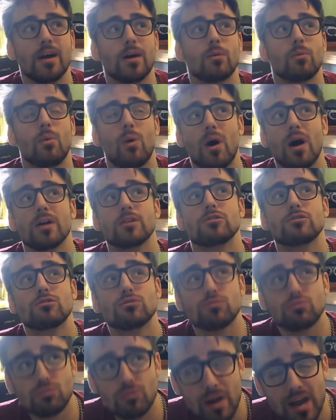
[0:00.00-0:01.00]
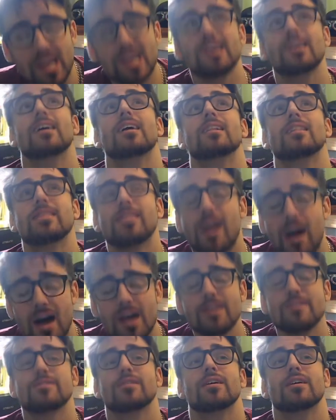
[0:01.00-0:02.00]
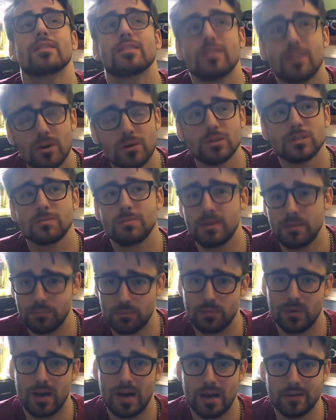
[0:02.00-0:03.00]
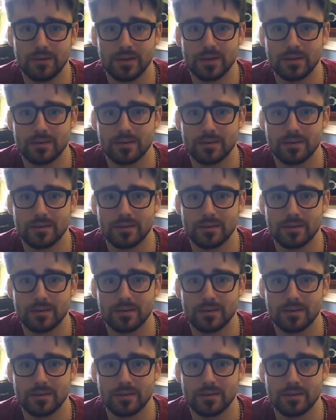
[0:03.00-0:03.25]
What a great life those people are having.